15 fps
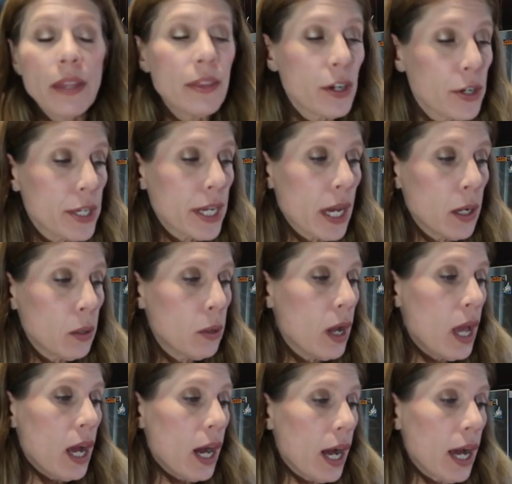there you go.
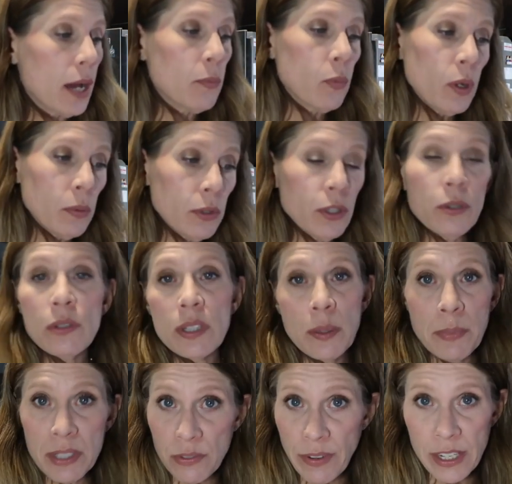We will use
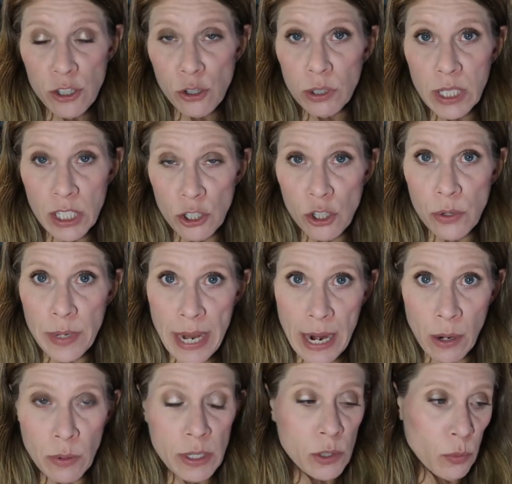them as facial tissue
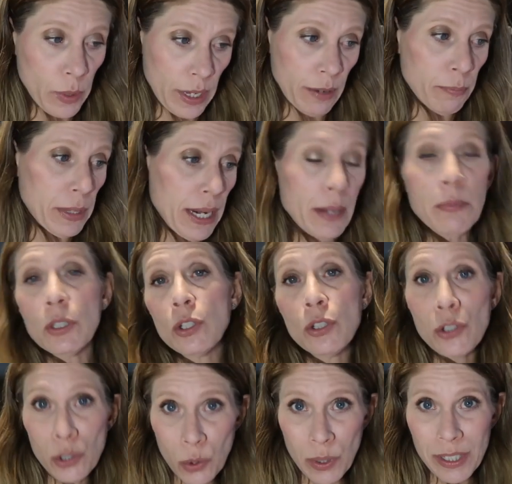now, as we have been able to
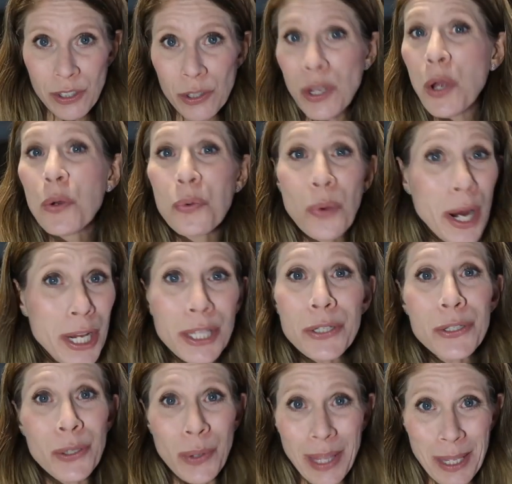source regular
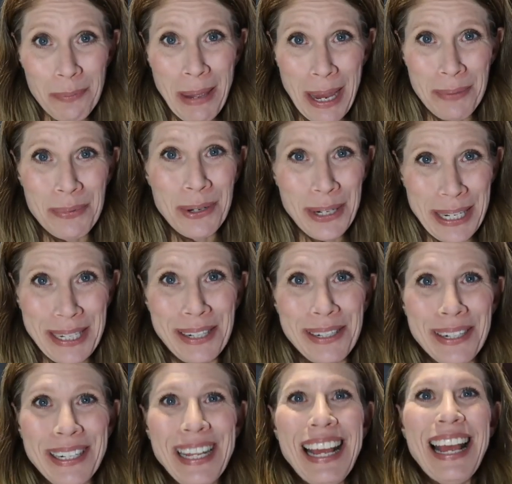toilet paper
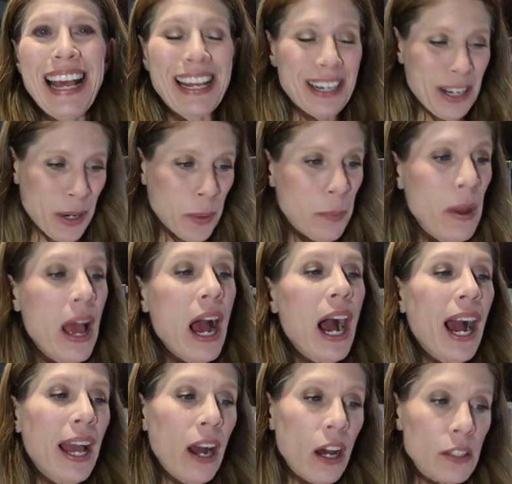here at home.
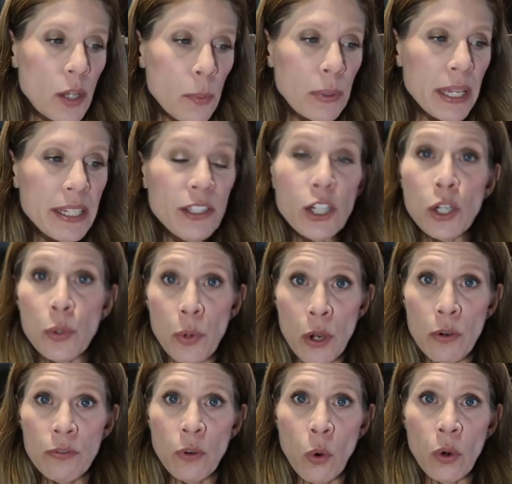I also placed a
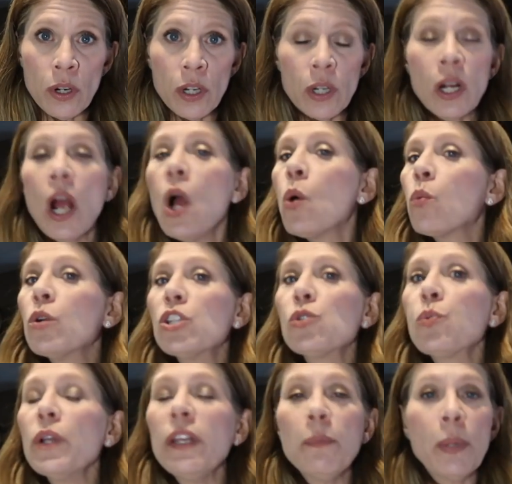Grove order,
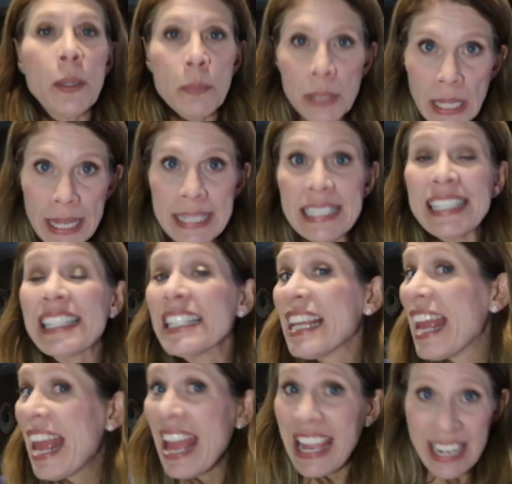which would have been placed
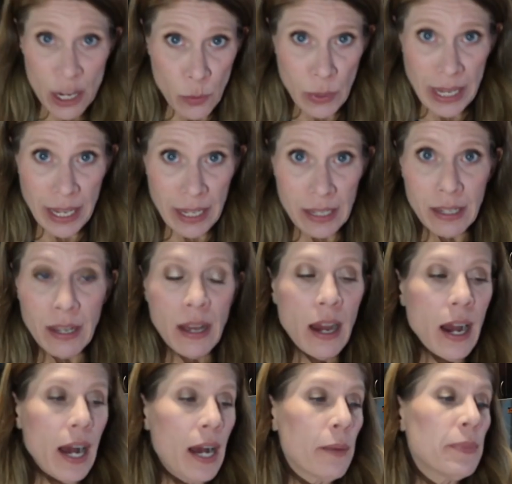anyway.
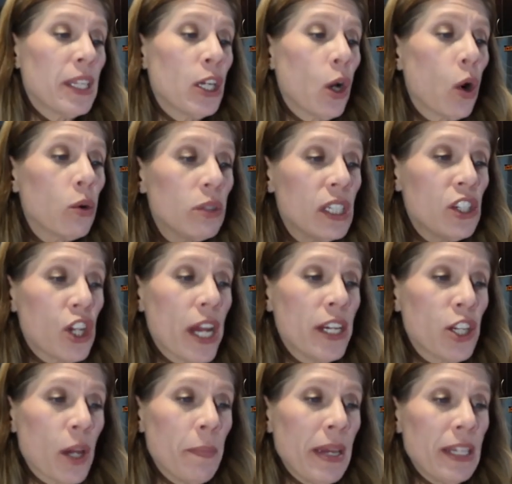The only
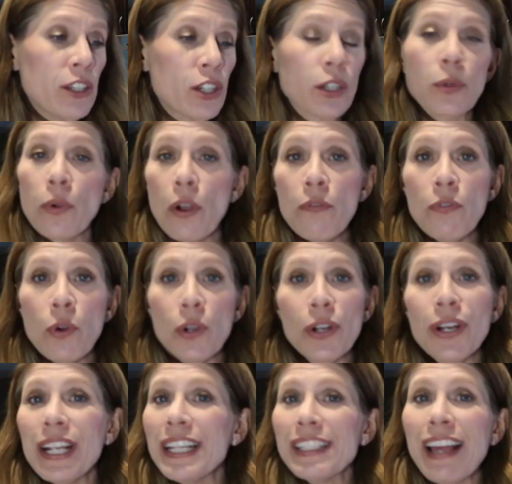change I made to the Grove
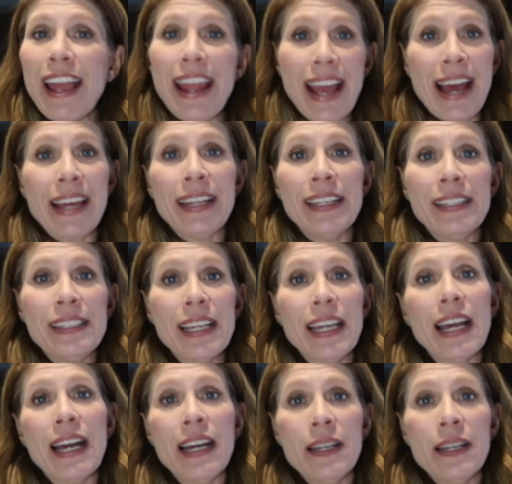order is I added